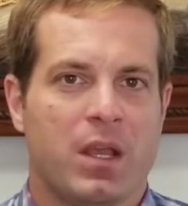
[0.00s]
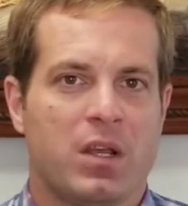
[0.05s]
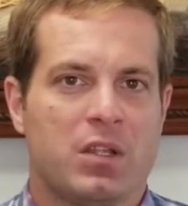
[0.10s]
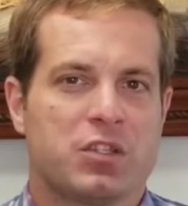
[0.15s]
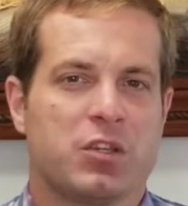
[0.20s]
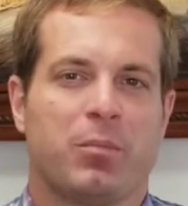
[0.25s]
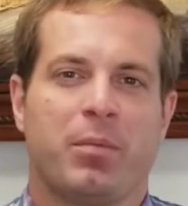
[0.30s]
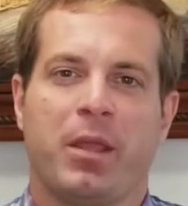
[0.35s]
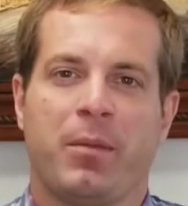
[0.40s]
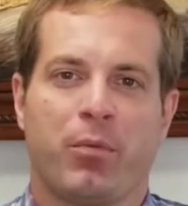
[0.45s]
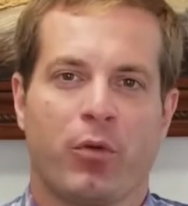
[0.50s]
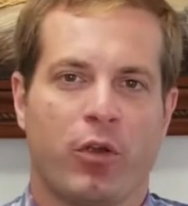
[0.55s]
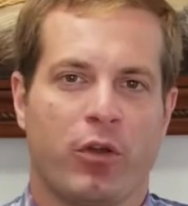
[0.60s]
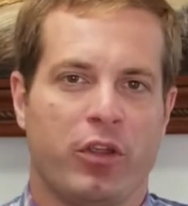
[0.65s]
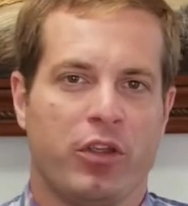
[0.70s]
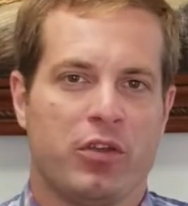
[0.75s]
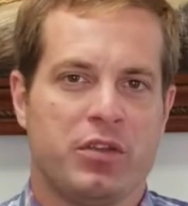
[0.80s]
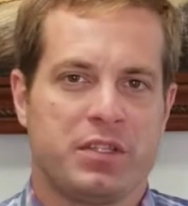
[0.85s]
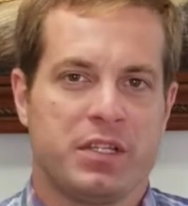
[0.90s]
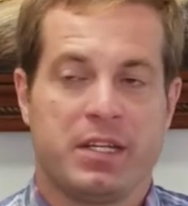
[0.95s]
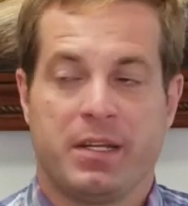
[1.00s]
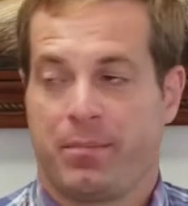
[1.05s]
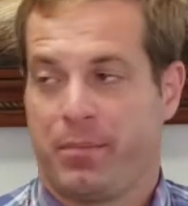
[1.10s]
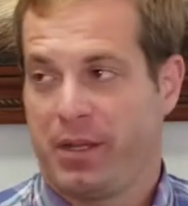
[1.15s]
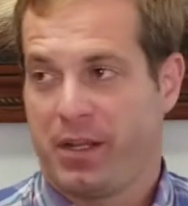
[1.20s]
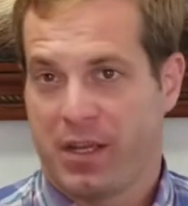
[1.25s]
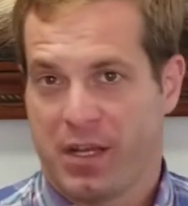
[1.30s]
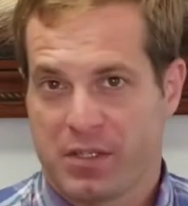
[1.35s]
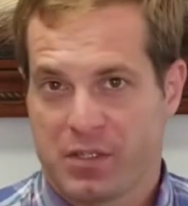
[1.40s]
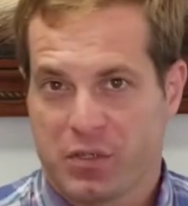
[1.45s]
So people are using it
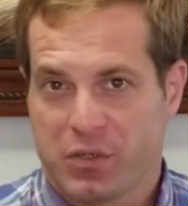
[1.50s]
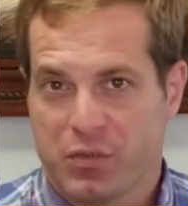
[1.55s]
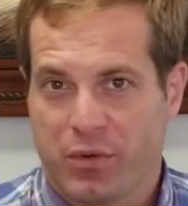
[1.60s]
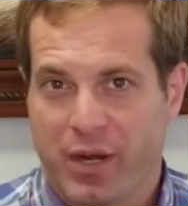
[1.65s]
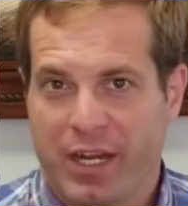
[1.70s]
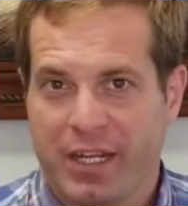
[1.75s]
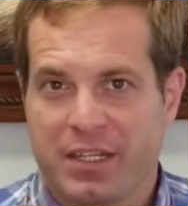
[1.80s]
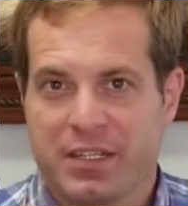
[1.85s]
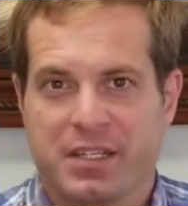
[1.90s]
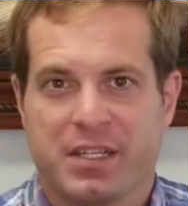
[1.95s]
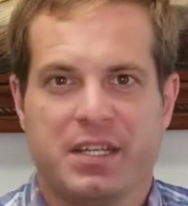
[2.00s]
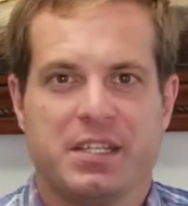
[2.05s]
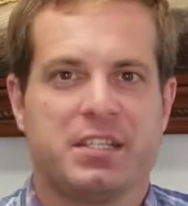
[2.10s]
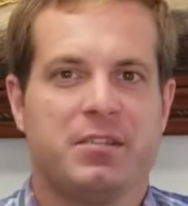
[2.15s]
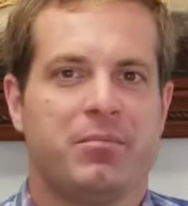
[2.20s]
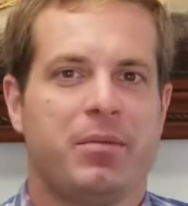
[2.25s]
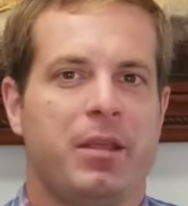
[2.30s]
because it's rainy season.